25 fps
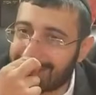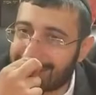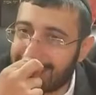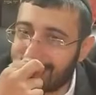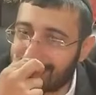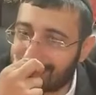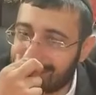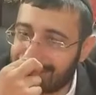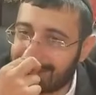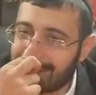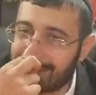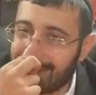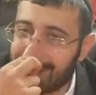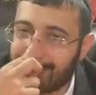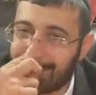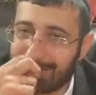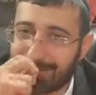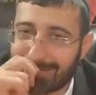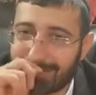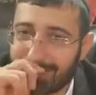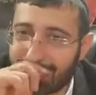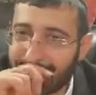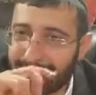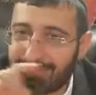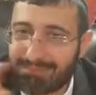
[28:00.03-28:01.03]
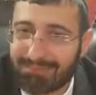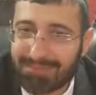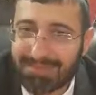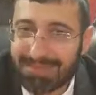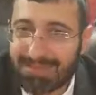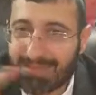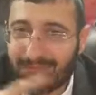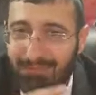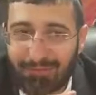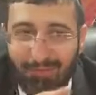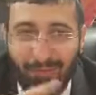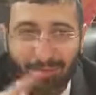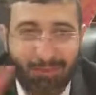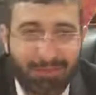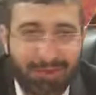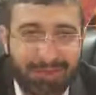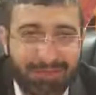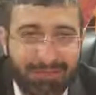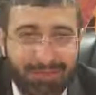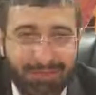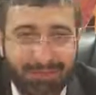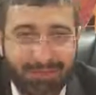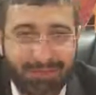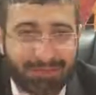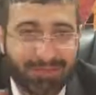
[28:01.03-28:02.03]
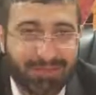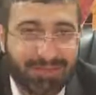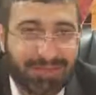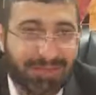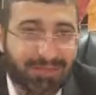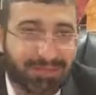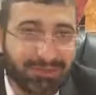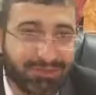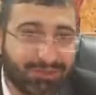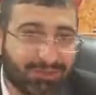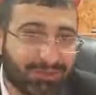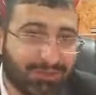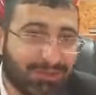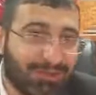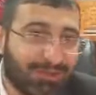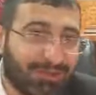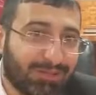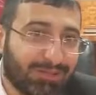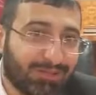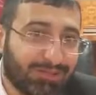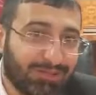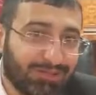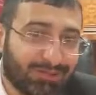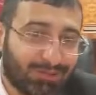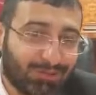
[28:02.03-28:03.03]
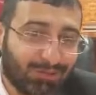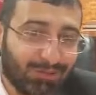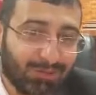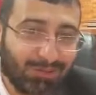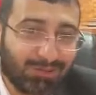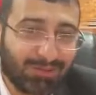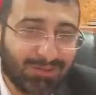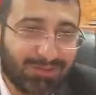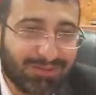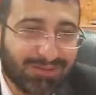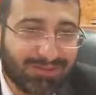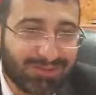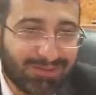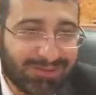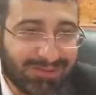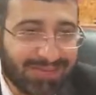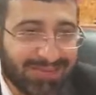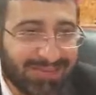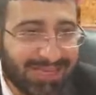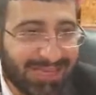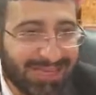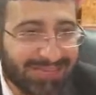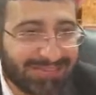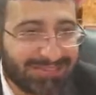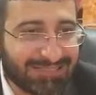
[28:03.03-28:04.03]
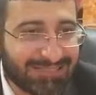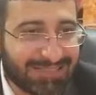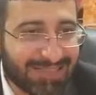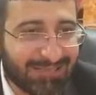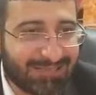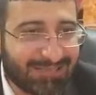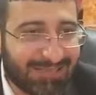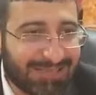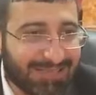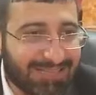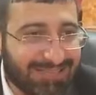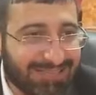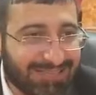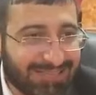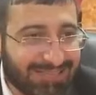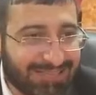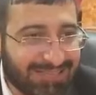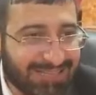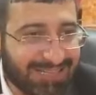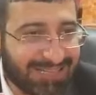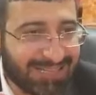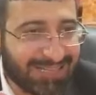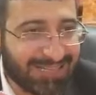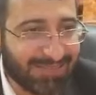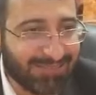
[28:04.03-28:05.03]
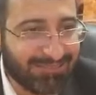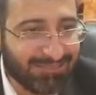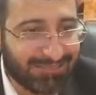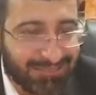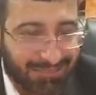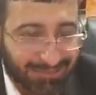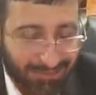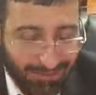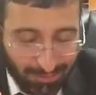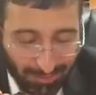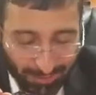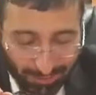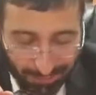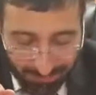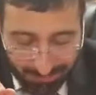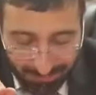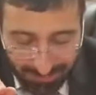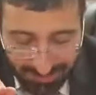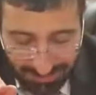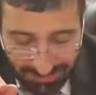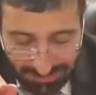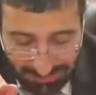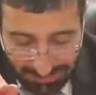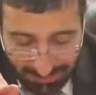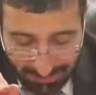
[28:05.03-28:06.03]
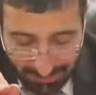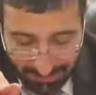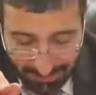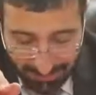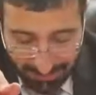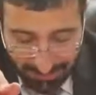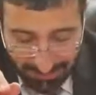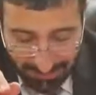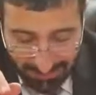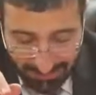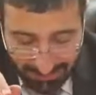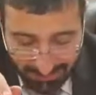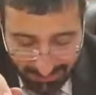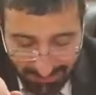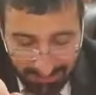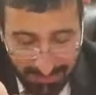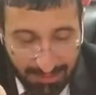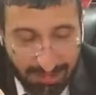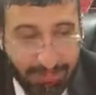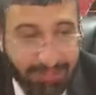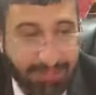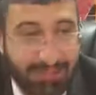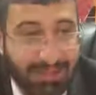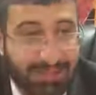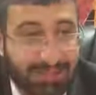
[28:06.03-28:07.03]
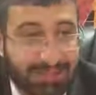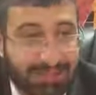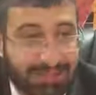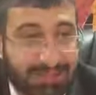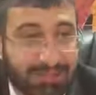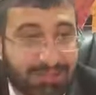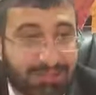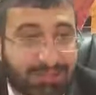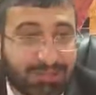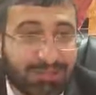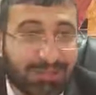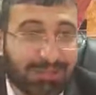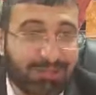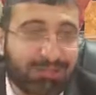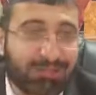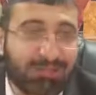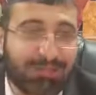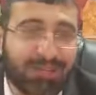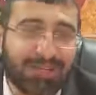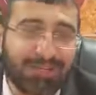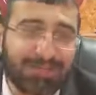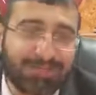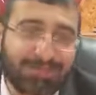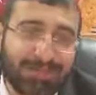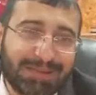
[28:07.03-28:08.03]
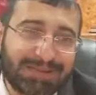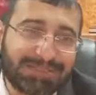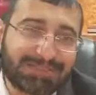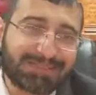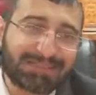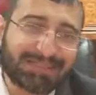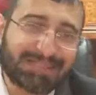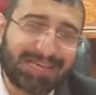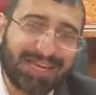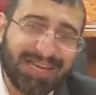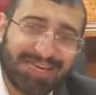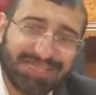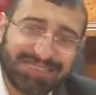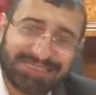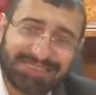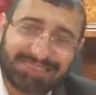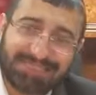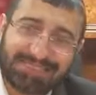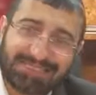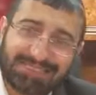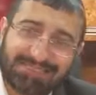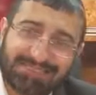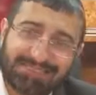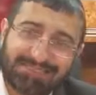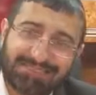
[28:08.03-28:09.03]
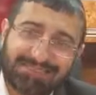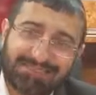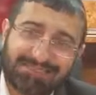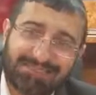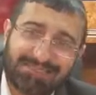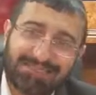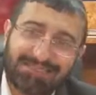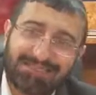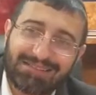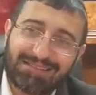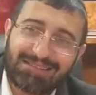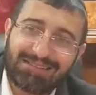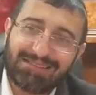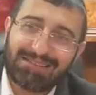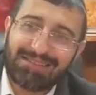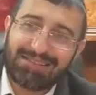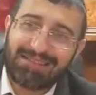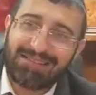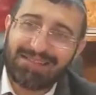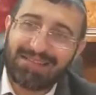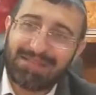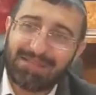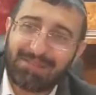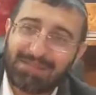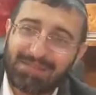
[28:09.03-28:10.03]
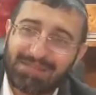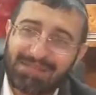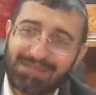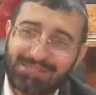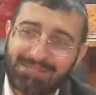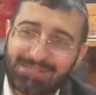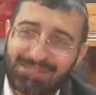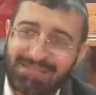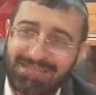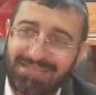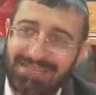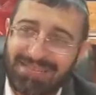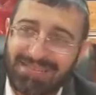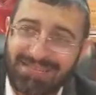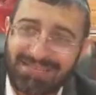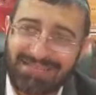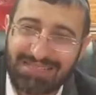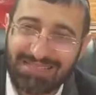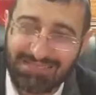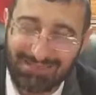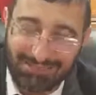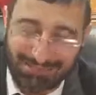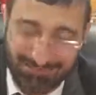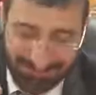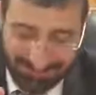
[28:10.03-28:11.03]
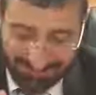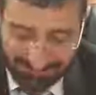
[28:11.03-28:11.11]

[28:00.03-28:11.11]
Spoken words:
jumps around from one shul to another shul to catch them on their time of Birkat Kohanim. Because as soon as Kohen spreads his hands, he brings Shekhinah down.